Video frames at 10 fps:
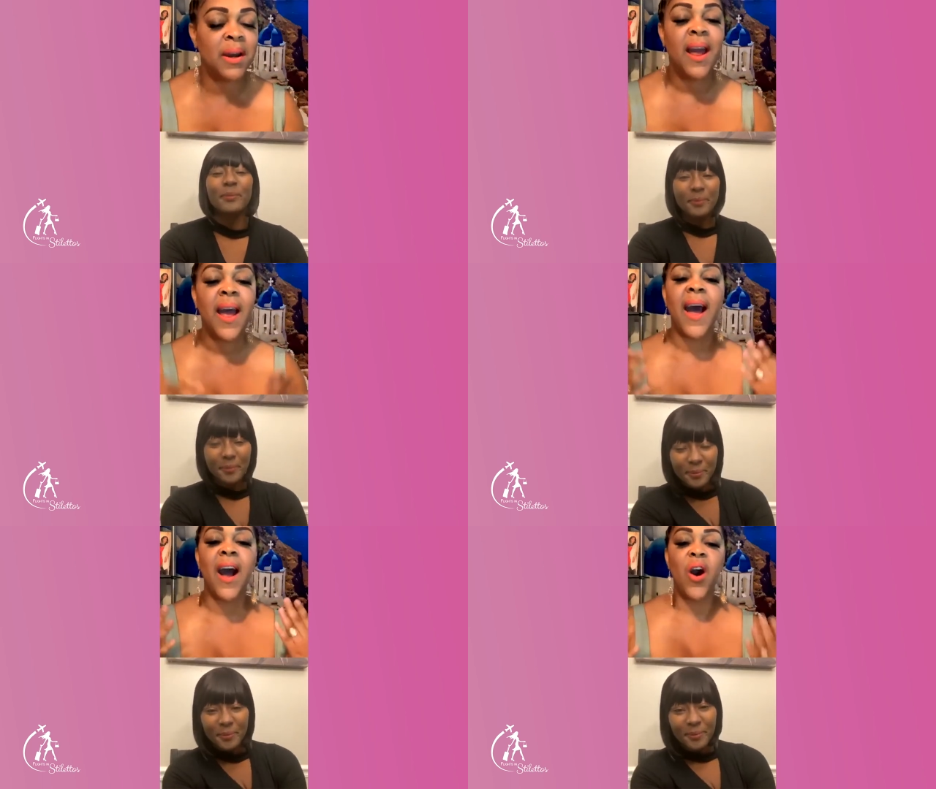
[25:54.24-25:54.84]
Speaker 1: I
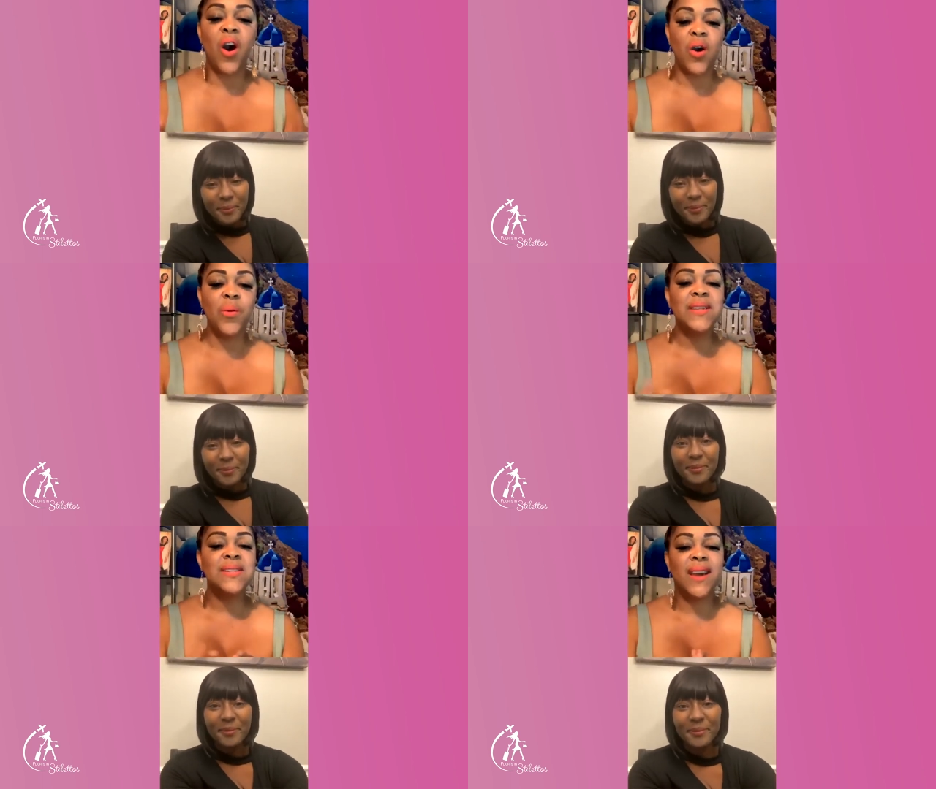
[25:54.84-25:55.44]
always
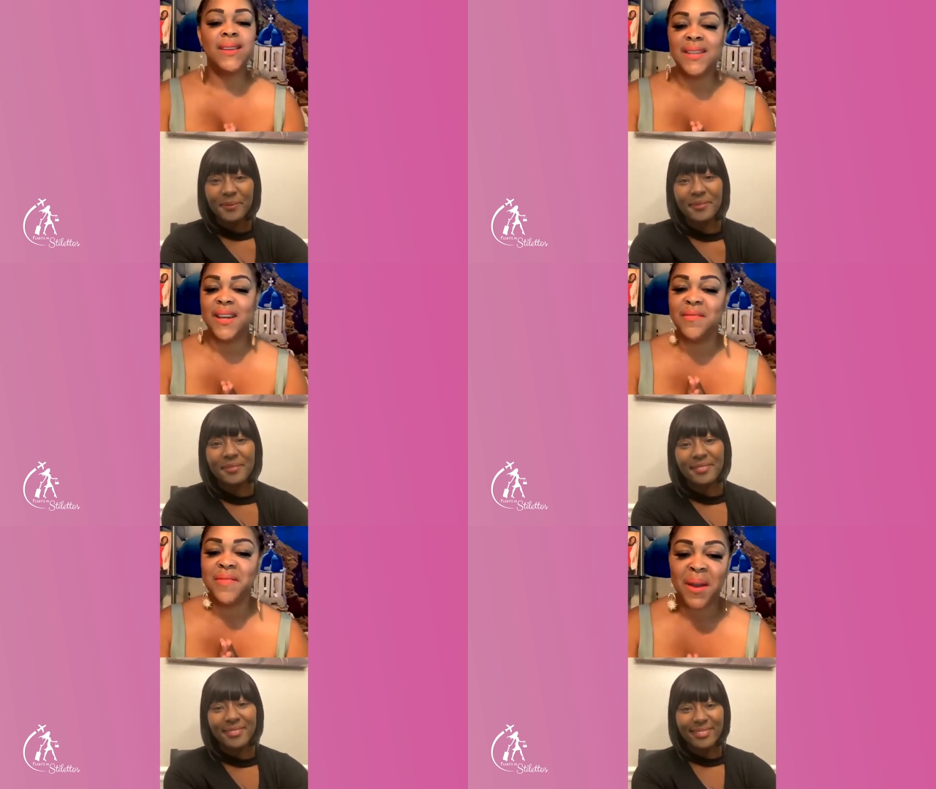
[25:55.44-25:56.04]
like to
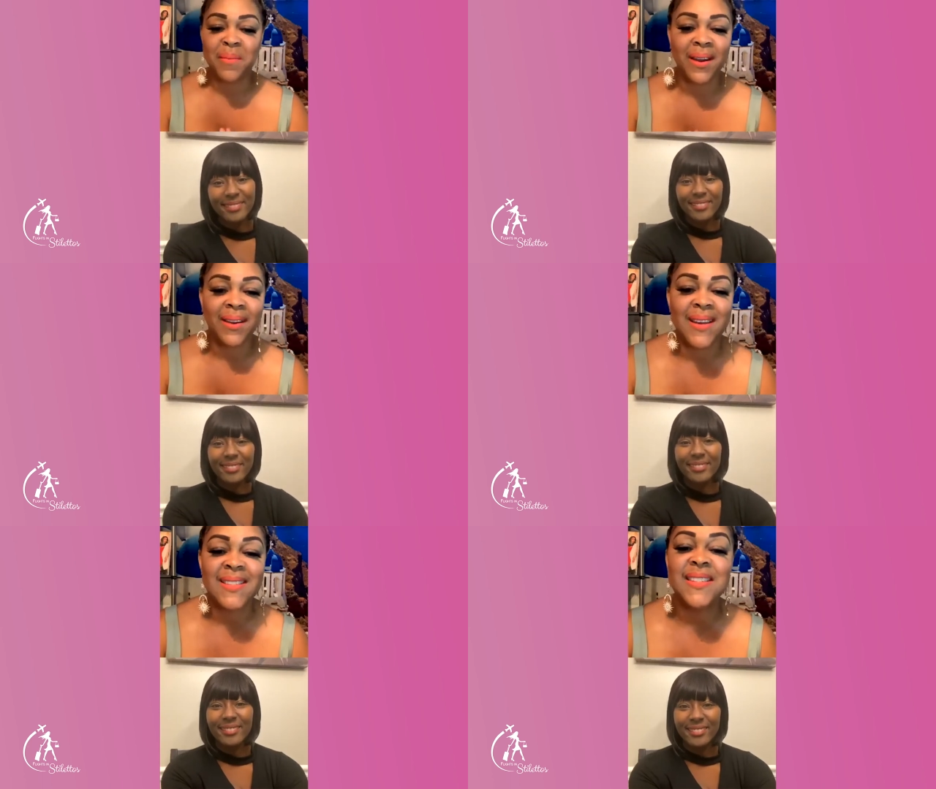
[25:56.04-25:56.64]
invite my guests
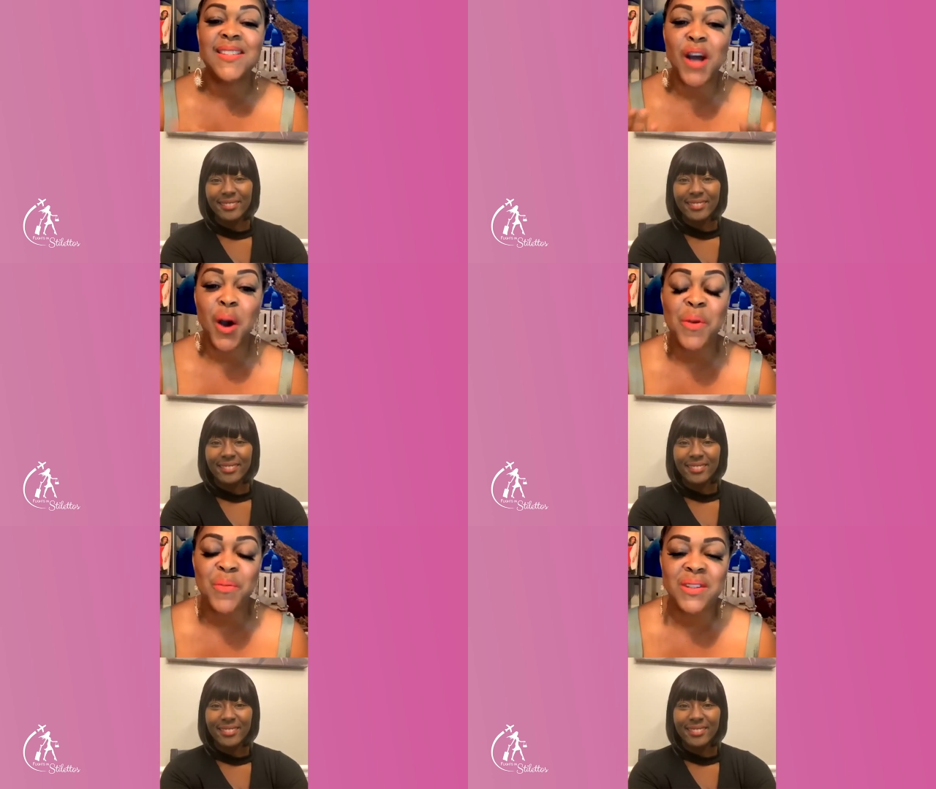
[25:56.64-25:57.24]
to tell me
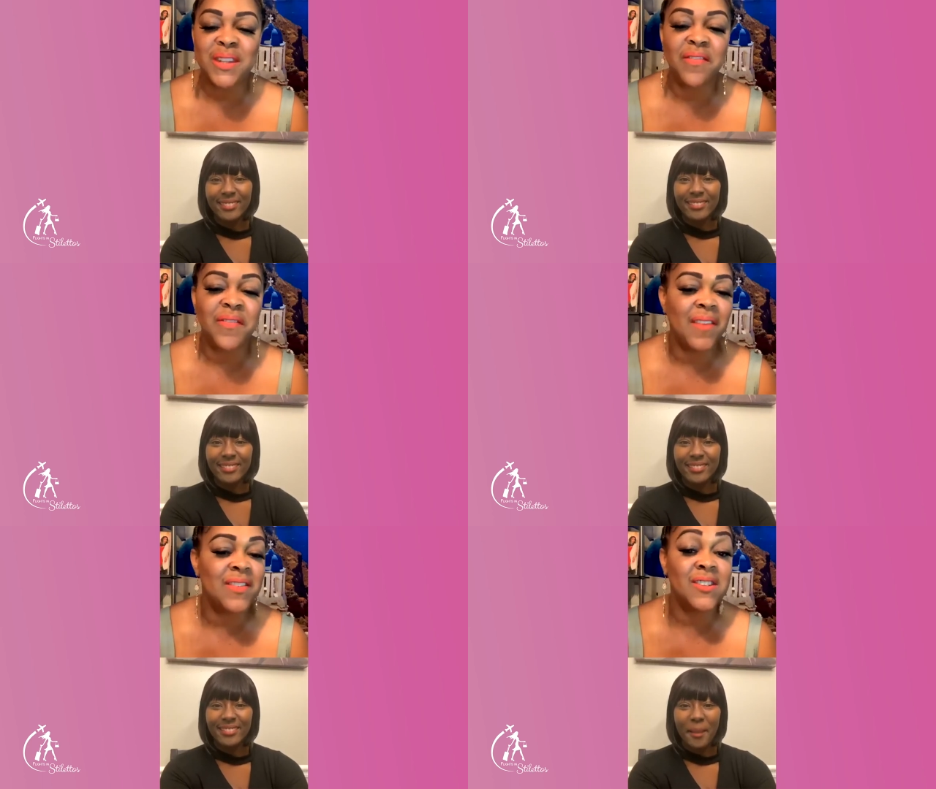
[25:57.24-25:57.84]
what their
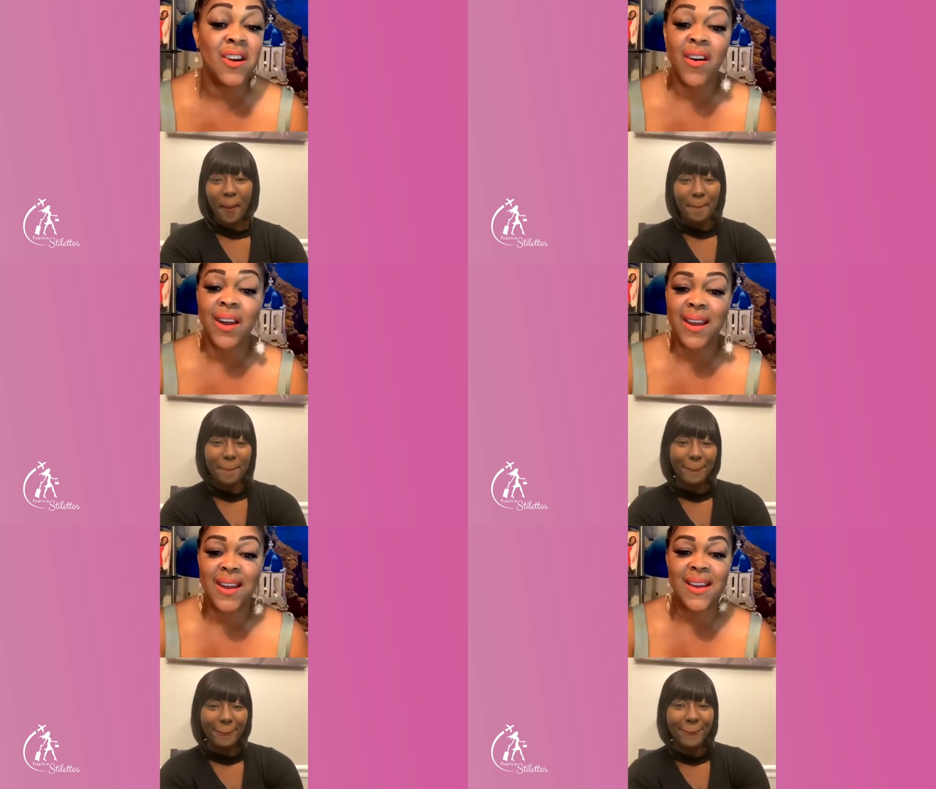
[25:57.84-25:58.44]
favorite song
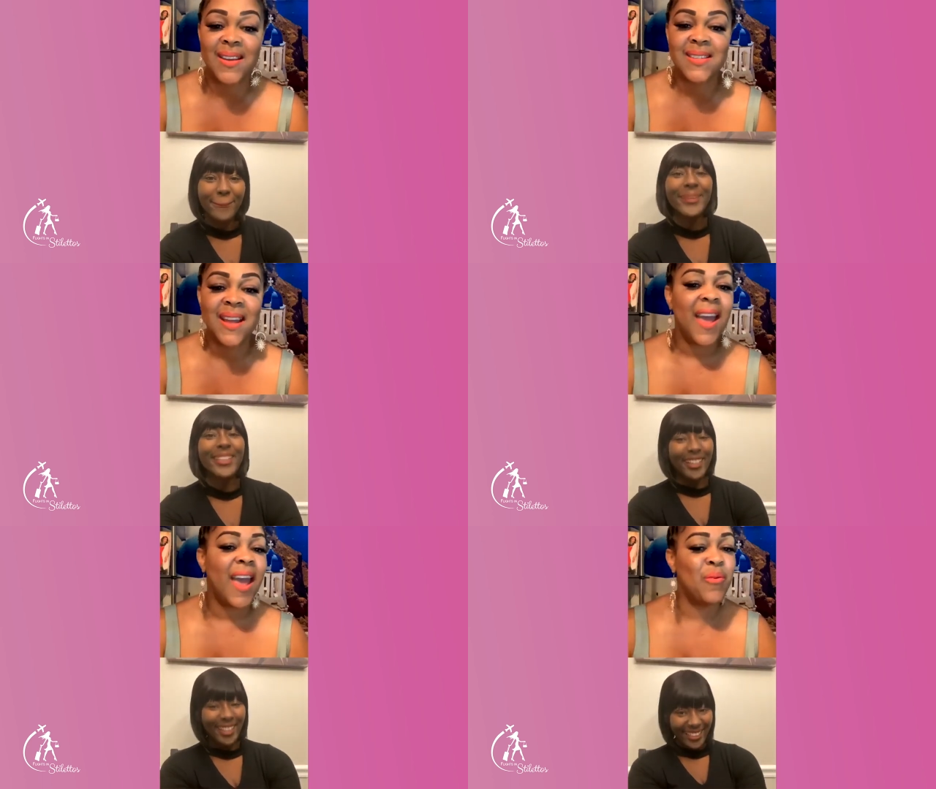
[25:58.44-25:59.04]
is.
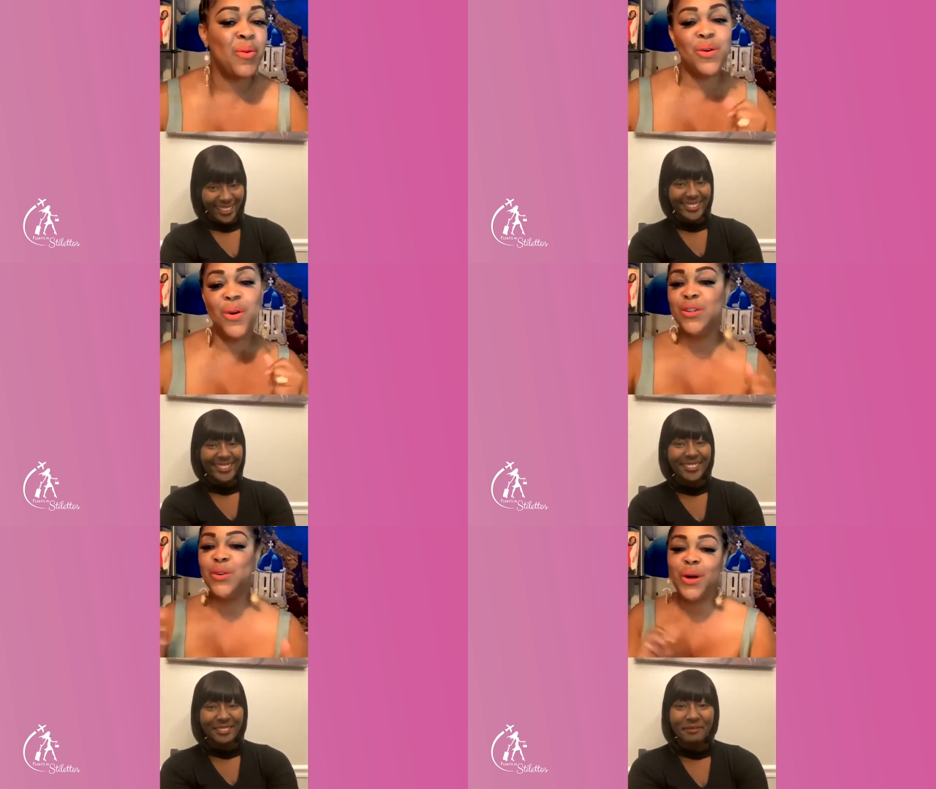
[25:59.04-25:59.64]
We're going to do
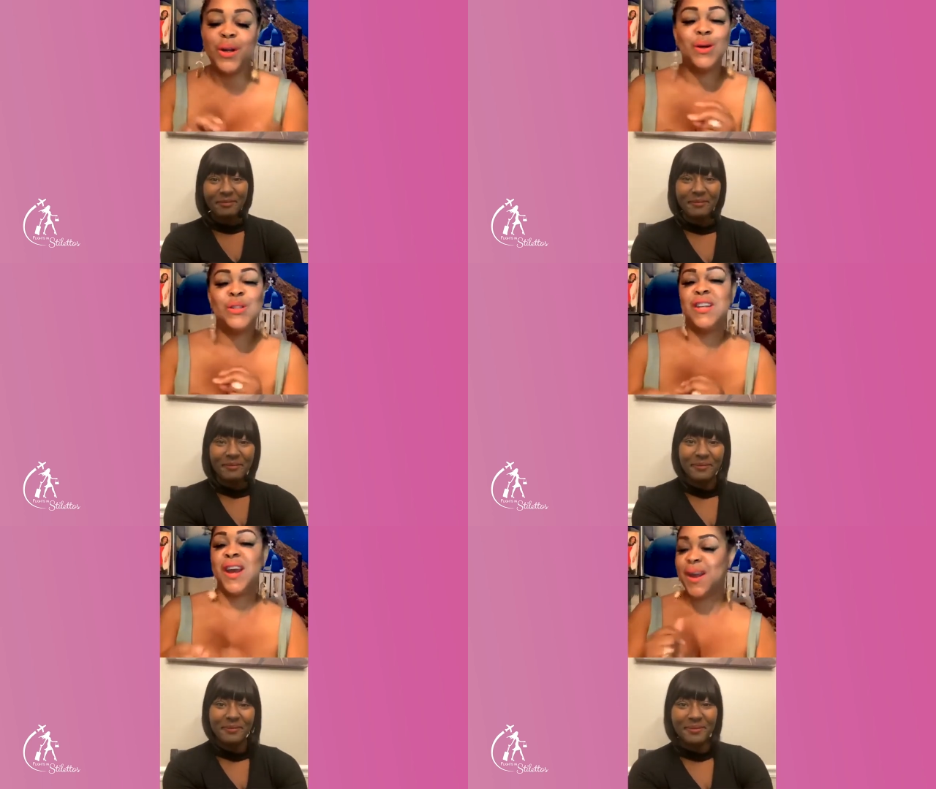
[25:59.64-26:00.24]
a little
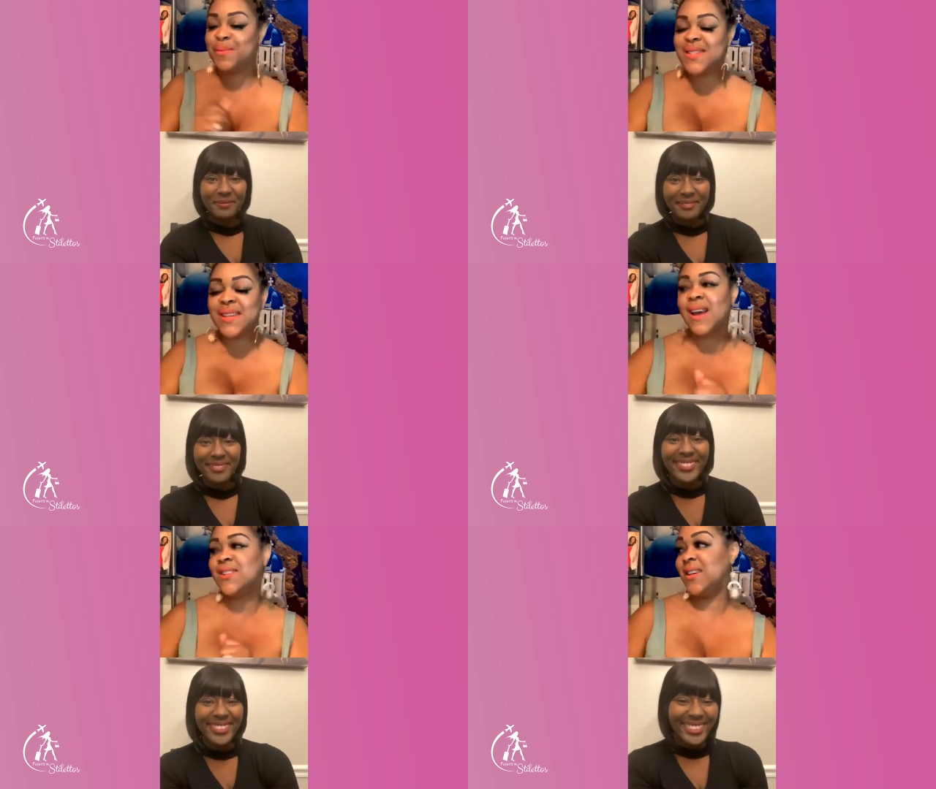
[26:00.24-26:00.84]
jam
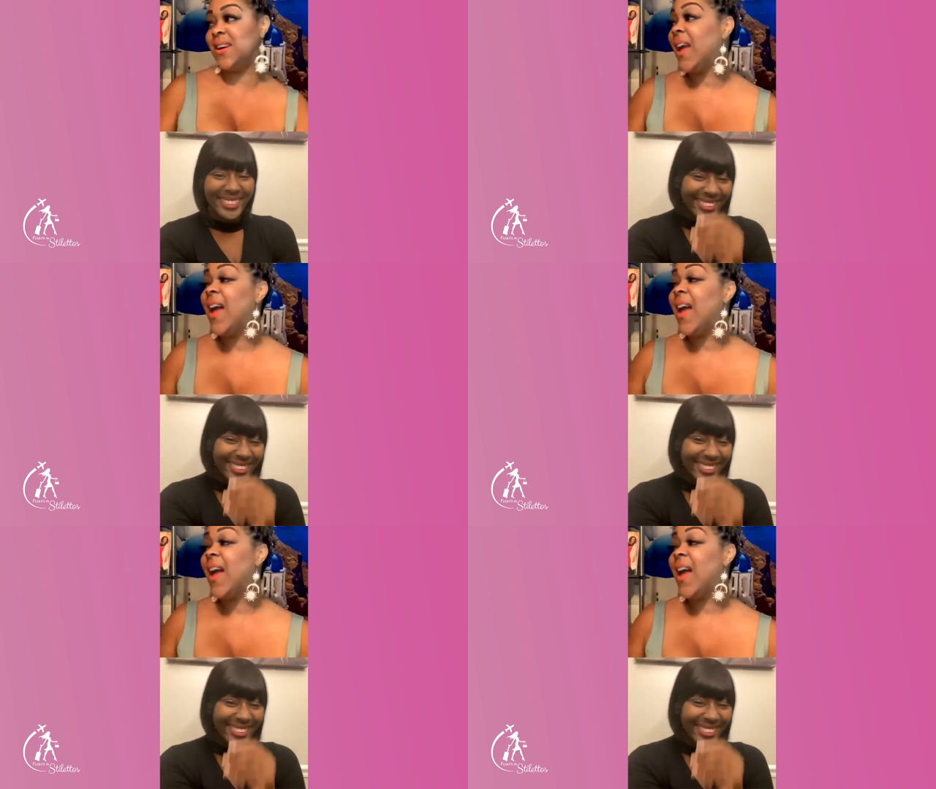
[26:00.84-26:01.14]
session. I